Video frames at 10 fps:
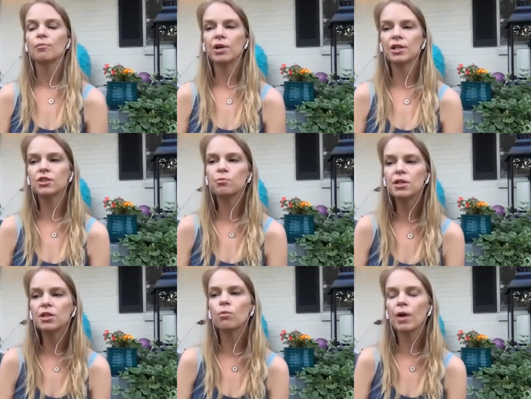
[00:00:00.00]
but just
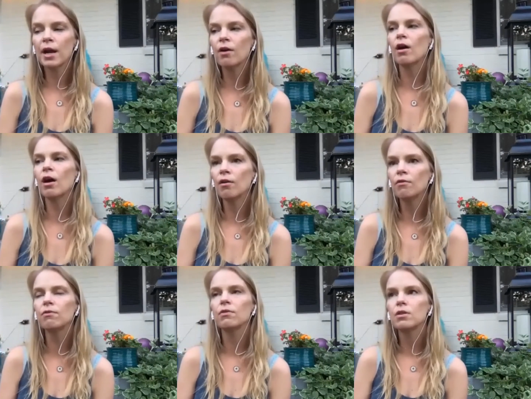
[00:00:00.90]
being aware
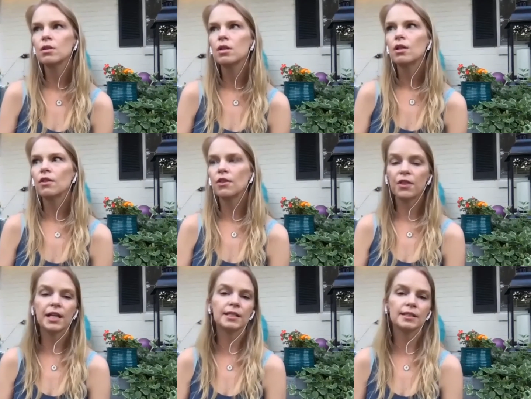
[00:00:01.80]
of the
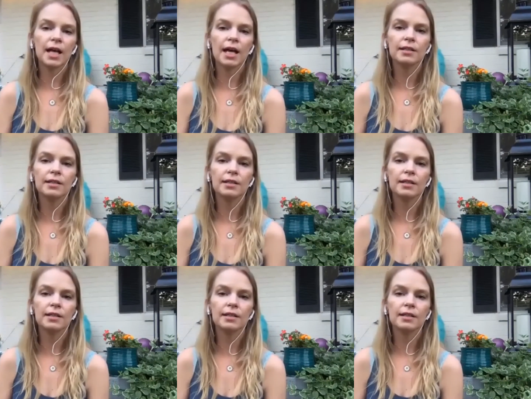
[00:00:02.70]
things that